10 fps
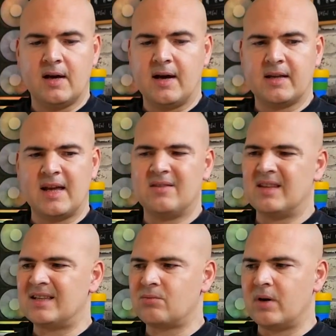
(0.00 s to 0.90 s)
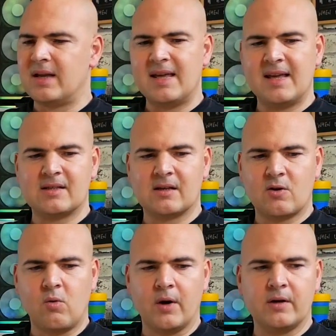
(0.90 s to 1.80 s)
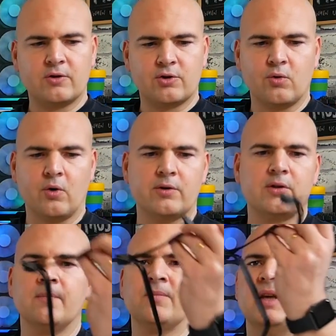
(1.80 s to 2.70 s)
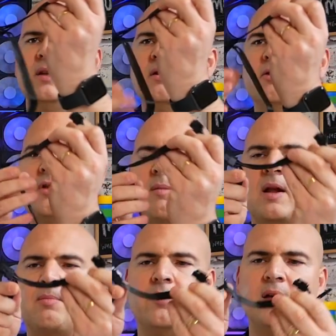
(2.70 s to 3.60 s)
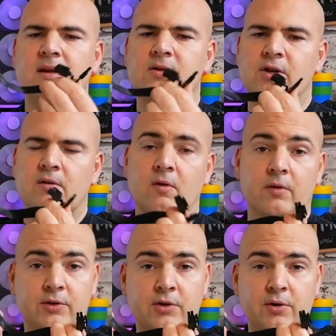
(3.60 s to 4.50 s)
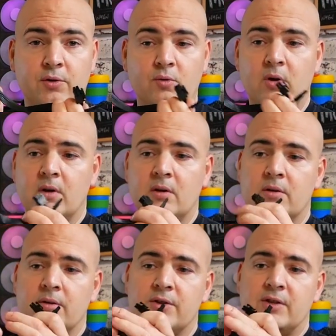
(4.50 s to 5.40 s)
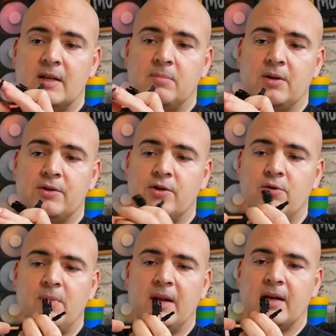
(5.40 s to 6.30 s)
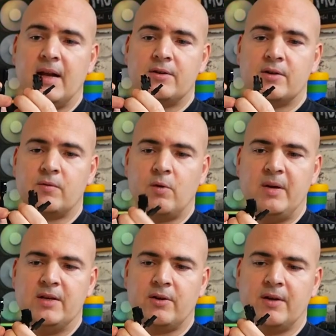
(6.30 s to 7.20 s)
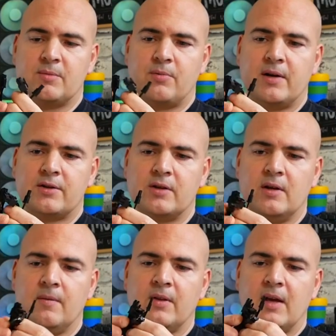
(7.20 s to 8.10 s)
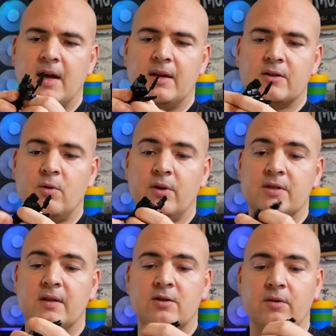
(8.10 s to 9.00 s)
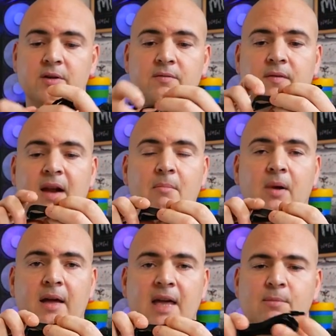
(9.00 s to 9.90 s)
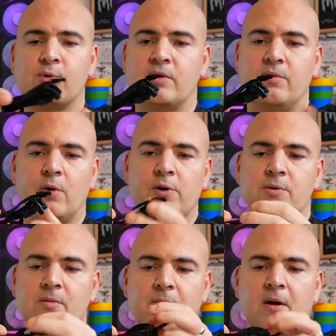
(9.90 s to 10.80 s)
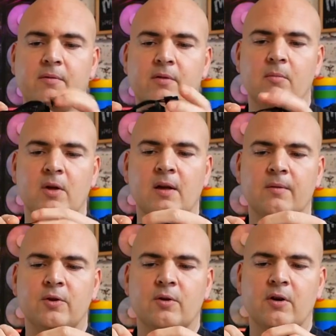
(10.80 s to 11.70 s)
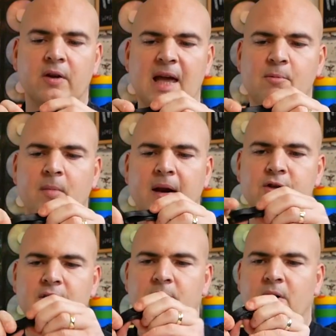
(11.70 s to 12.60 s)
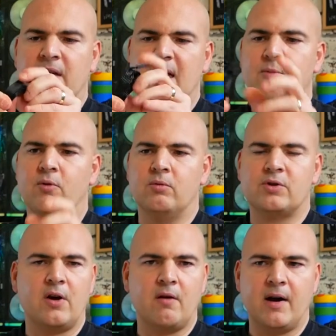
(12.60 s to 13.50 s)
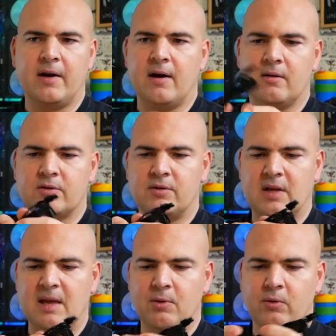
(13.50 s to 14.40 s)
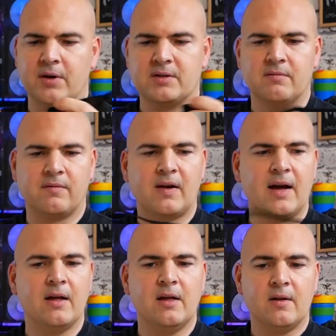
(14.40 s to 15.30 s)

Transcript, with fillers: And again, this one is quite short. It does double up on the end, so you've got the two 6 plus 2 pin connectors for your PCI Express. And it's quite nice that it's got these flat black cables, so if you are using both of them, you can kind of cable manage it, put a cable tie around there to keep it all nice and flat.